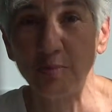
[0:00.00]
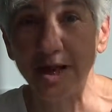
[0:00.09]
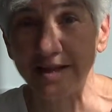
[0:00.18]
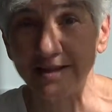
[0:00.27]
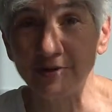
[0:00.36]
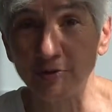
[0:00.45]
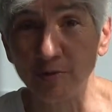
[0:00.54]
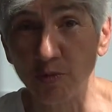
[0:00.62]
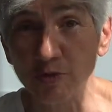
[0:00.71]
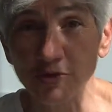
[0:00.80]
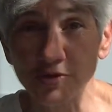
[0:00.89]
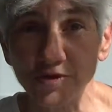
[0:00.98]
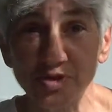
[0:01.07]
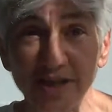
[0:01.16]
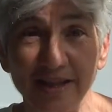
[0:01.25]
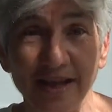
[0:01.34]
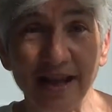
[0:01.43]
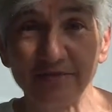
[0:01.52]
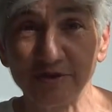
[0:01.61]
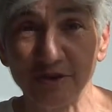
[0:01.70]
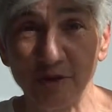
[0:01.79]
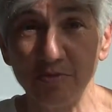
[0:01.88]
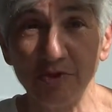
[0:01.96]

planetary motions and they have some